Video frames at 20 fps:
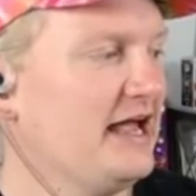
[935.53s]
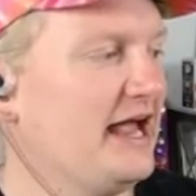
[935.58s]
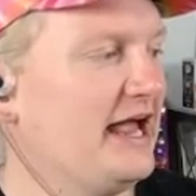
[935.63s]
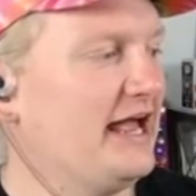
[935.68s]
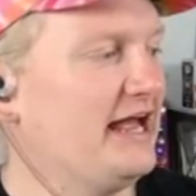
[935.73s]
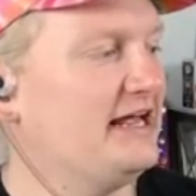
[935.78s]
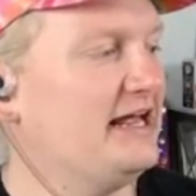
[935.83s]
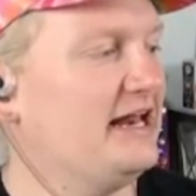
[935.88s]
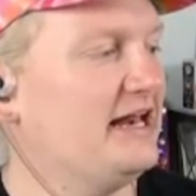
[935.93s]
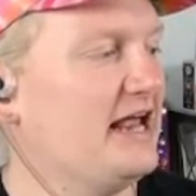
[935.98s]

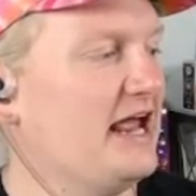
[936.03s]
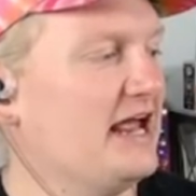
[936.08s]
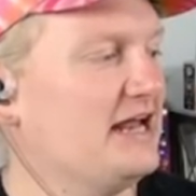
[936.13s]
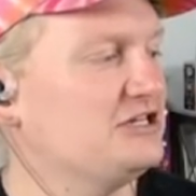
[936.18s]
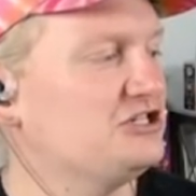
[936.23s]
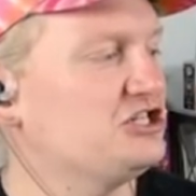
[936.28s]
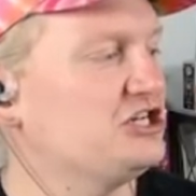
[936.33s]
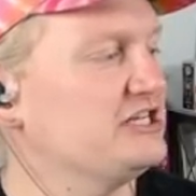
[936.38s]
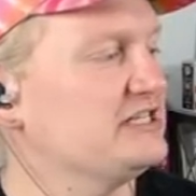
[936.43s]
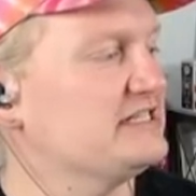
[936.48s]
And
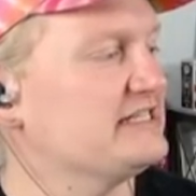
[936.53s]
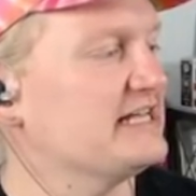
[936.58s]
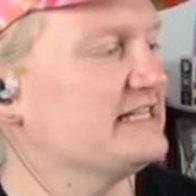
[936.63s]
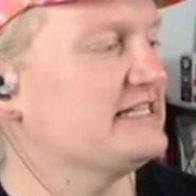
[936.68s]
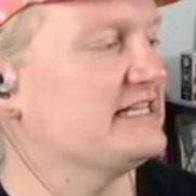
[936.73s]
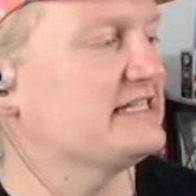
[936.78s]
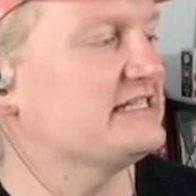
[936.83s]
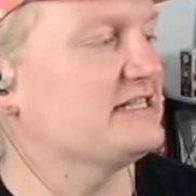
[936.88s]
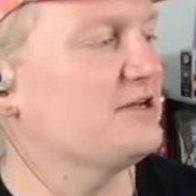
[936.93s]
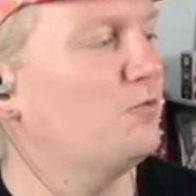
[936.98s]
she says
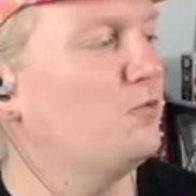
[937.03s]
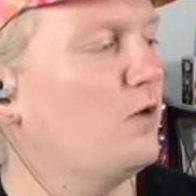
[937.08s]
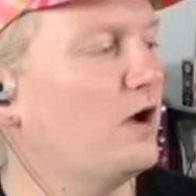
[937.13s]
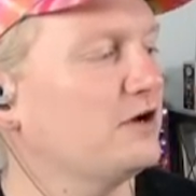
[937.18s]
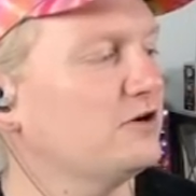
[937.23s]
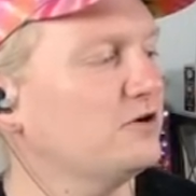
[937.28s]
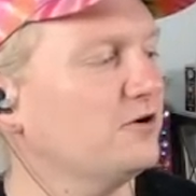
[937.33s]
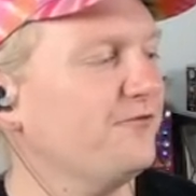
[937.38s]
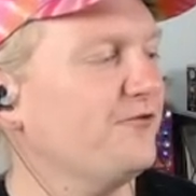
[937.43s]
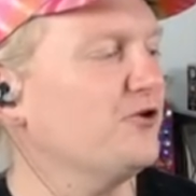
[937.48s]
it's a
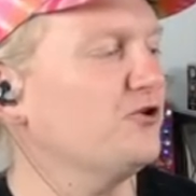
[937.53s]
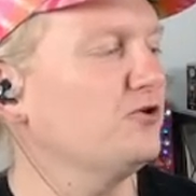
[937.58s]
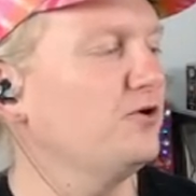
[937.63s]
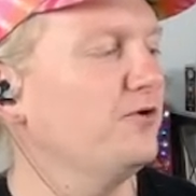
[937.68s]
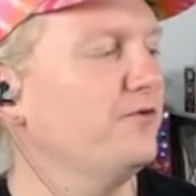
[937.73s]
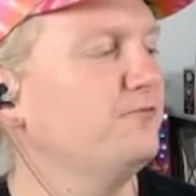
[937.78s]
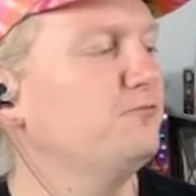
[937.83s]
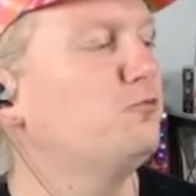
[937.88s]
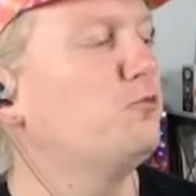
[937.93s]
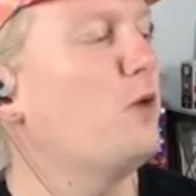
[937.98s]
wonderful,
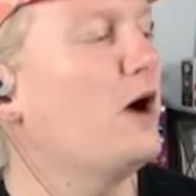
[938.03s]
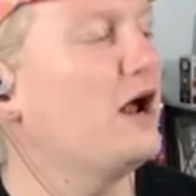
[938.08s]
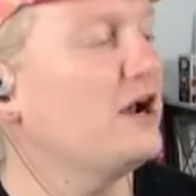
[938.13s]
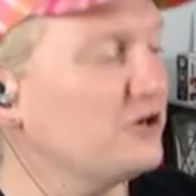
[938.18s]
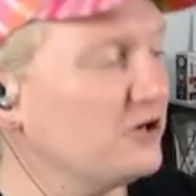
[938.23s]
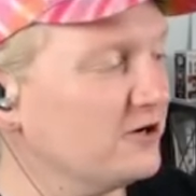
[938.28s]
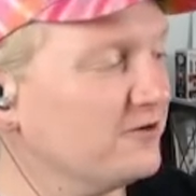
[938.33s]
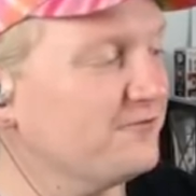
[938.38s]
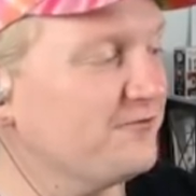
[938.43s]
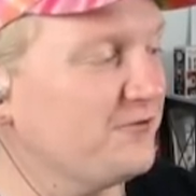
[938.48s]

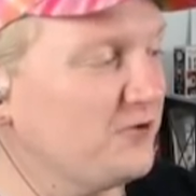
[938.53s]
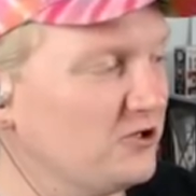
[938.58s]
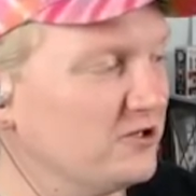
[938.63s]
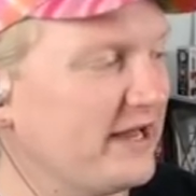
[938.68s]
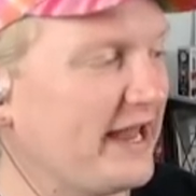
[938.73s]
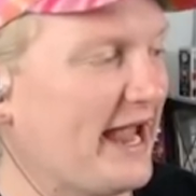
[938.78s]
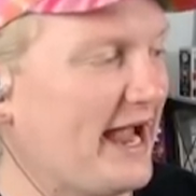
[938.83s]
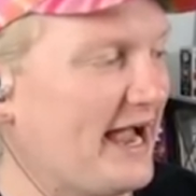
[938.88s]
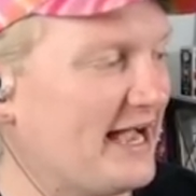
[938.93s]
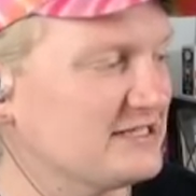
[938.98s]
wonderful
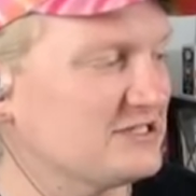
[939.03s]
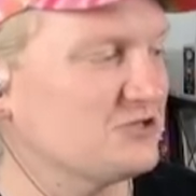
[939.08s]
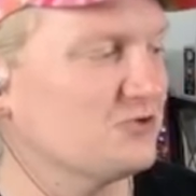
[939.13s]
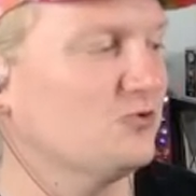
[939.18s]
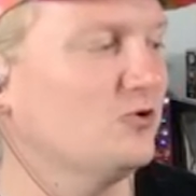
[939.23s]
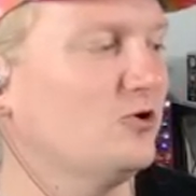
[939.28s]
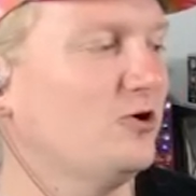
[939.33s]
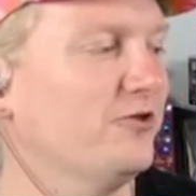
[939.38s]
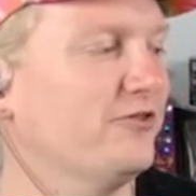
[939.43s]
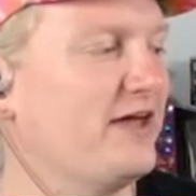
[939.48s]

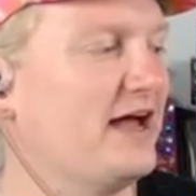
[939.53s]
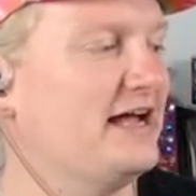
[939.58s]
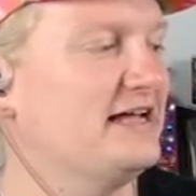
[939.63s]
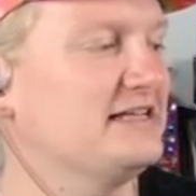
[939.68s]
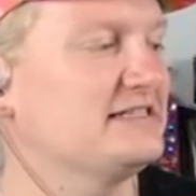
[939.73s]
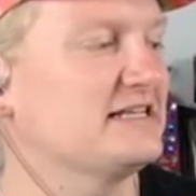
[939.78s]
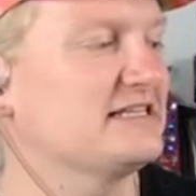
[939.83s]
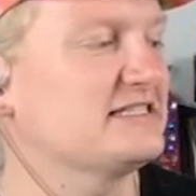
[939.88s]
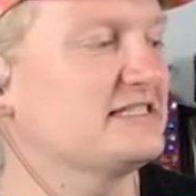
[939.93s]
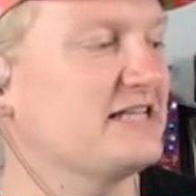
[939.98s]
casserole that is
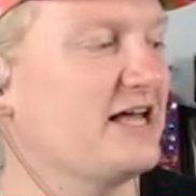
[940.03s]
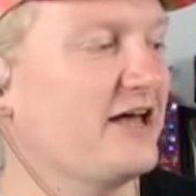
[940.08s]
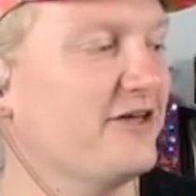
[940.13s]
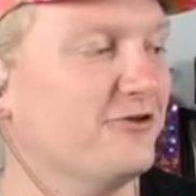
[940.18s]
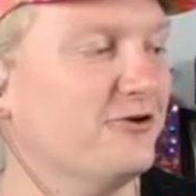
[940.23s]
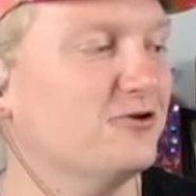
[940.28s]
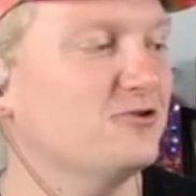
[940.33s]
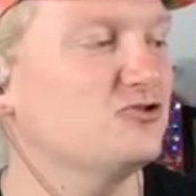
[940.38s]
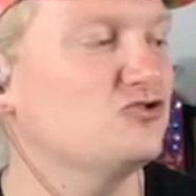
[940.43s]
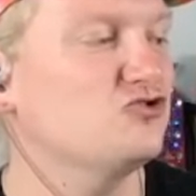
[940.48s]
a
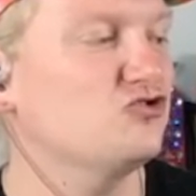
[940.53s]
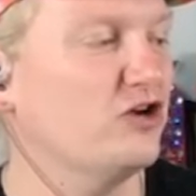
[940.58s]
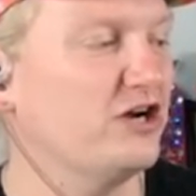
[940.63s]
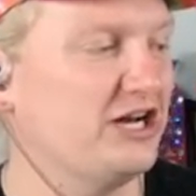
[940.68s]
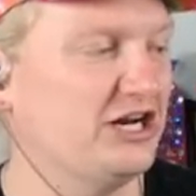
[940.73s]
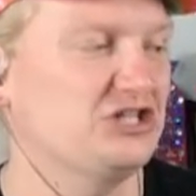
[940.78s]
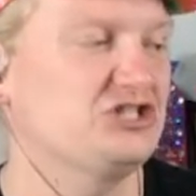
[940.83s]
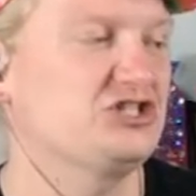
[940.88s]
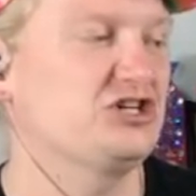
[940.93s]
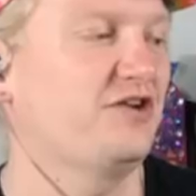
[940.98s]
southern
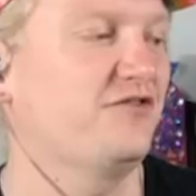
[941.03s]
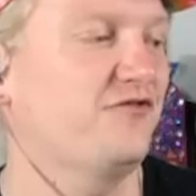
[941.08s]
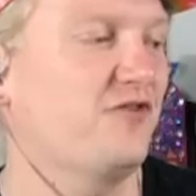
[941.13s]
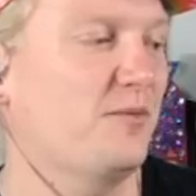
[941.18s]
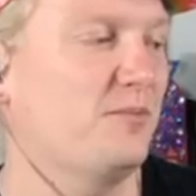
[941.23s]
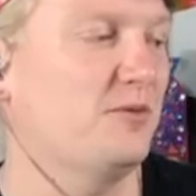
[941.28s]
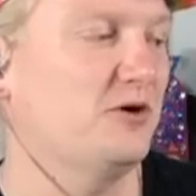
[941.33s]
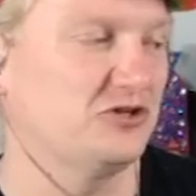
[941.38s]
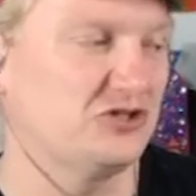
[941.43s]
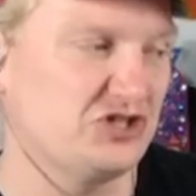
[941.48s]
tradition from
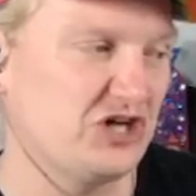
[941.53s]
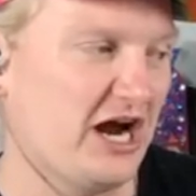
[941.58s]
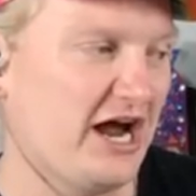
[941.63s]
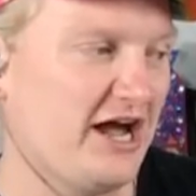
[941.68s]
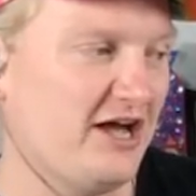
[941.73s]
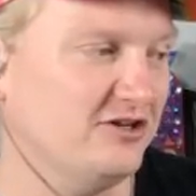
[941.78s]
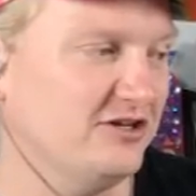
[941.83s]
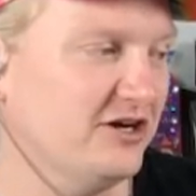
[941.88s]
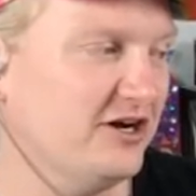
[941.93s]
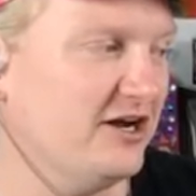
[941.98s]
her
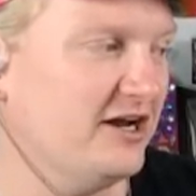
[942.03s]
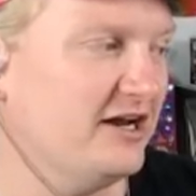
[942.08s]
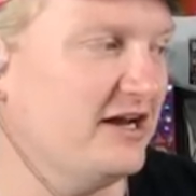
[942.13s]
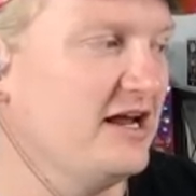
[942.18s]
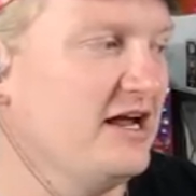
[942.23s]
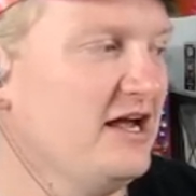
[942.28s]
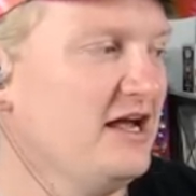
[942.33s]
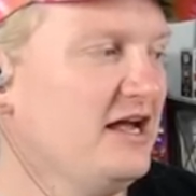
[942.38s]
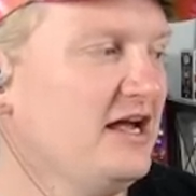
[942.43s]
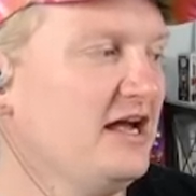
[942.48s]
childhood
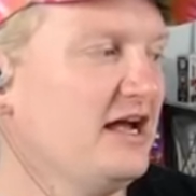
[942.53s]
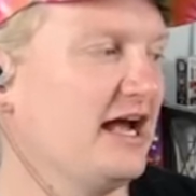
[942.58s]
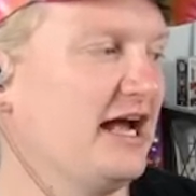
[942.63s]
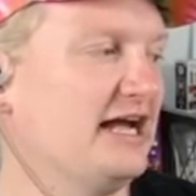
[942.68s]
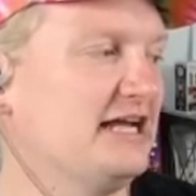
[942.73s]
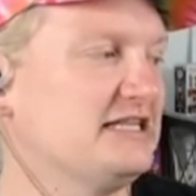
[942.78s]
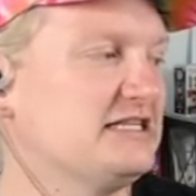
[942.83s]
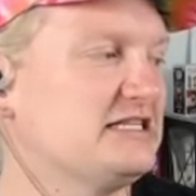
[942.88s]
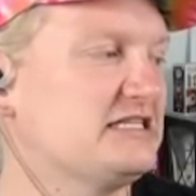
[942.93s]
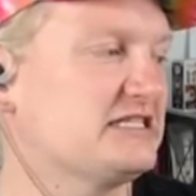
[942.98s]

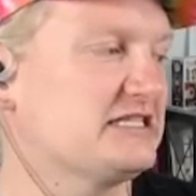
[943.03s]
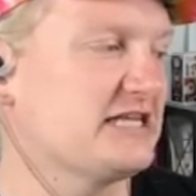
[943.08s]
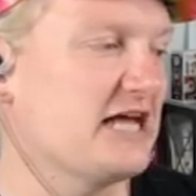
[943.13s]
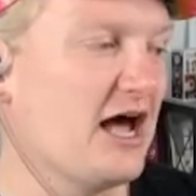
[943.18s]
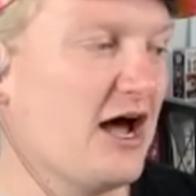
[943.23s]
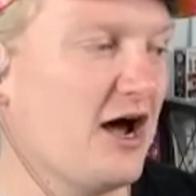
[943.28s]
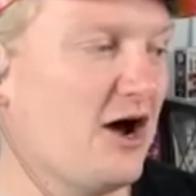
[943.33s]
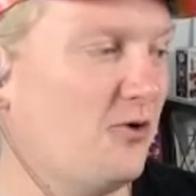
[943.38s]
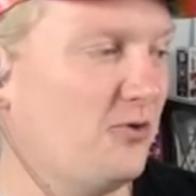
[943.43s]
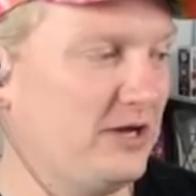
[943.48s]
and
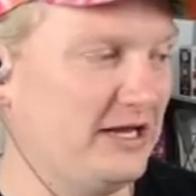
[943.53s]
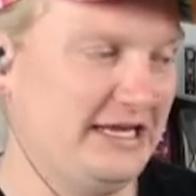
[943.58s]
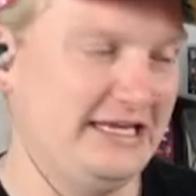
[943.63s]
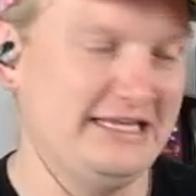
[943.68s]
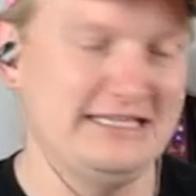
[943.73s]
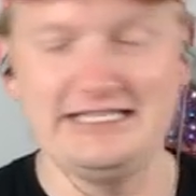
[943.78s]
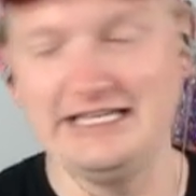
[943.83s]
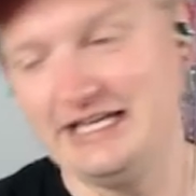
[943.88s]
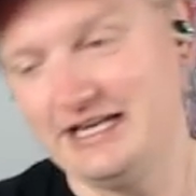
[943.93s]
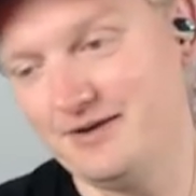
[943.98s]
so
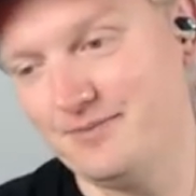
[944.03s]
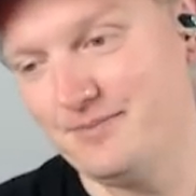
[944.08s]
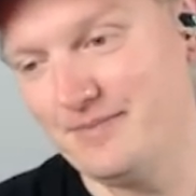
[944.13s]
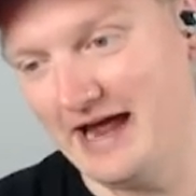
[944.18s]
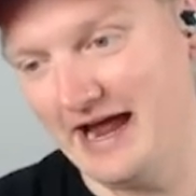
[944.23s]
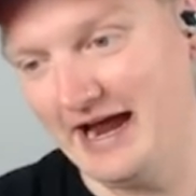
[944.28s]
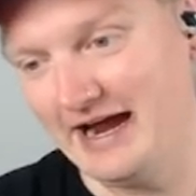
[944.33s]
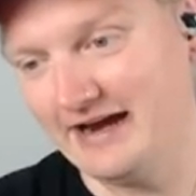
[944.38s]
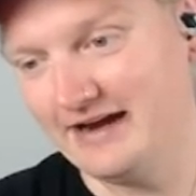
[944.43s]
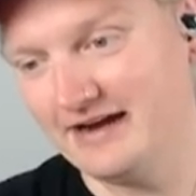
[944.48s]
easy to
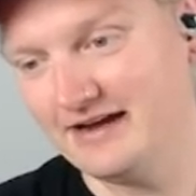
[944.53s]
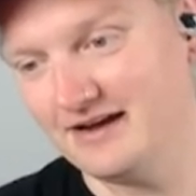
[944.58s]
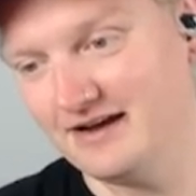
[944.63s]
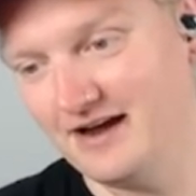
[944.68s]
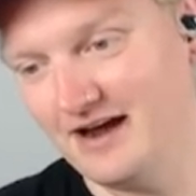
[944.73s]
make.